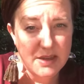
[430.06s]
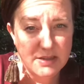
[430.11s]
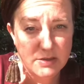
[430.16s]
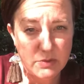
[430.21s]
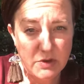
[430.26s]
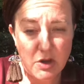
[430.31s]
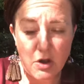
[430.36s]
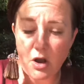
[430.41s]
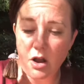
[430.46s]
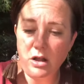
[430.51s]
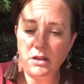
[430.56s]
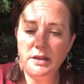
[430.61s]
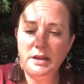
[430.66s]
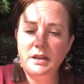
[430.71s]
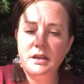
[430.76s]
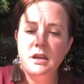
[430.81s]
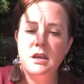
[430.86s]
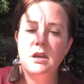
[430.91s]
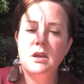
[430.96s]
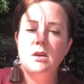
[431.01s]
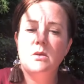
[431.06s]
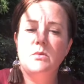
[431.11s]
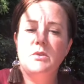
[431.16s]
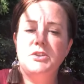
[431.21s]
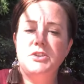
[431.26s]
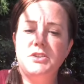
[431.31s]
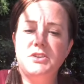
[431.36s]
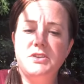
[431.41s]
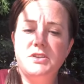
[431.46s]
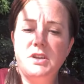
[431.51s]
as we call it,
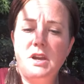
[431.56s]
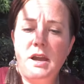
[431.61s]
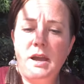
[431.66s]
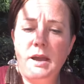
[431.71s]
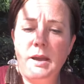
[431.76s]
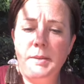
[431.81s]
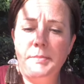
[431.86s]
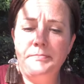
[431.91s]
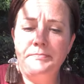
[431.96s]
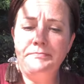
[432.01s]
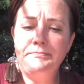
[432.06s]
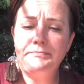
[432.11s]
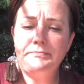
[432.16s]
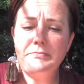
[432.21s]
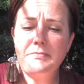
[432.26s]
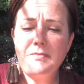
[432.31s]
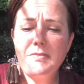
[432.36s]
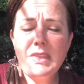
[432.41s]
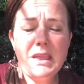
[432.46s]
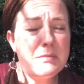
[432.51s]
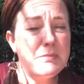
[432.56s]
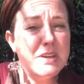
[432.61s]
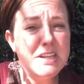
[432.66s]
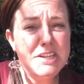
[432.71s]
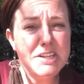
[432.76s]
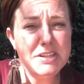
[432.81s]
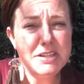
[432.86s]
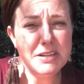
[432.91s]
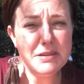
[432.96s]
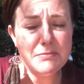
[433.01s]
which is
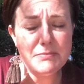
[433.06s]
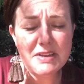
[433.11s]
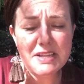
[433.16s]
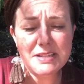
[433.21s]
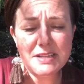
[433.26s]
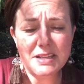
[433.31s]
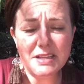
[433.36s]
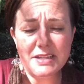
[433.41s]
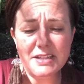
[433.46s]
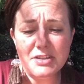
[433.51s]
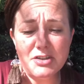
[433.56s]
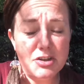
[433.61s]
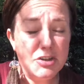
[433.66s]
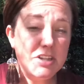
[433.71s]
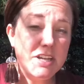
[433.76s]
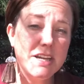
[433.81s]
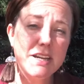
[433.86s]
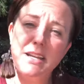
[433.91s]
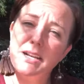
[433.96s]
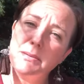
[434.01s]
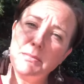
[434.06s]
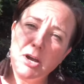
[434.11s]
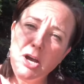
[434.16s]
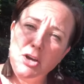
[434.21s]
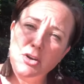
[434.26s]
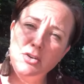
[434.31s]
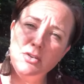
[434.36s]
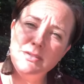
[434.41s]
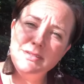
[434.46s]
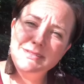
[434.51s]
basically Zyrtec in a
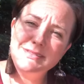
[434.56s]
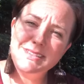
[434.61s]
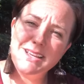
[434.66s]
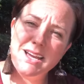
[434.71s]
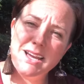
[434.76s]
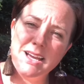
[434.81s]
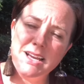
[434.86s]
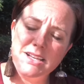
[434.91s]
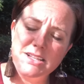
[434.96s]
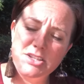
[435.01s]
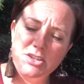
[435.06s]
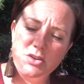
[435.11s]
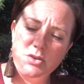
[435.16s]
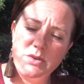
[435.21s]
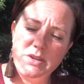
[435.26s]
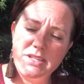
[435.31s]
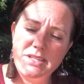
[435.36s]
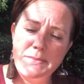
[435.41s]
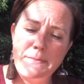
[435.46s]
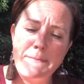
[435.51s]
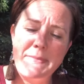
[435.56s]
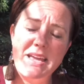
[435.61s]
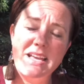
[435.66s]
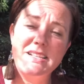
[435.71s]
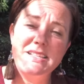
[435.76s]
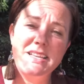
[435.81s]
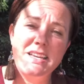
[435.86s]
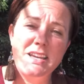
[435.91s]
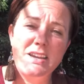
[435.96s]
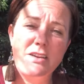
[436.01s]
bottle. So it's
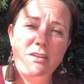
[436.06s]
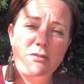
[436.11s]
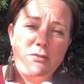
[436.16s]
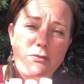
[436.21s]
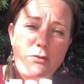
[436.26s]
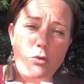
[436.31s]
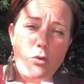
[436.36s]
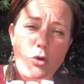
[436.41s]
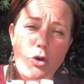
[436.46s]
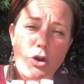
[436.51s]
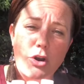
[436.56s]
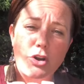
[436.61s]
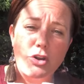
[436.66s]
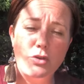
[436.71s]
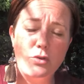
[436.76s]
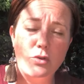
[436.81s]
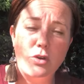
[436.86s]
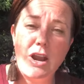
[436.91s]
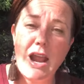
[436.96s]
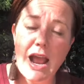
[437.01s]
amazing for your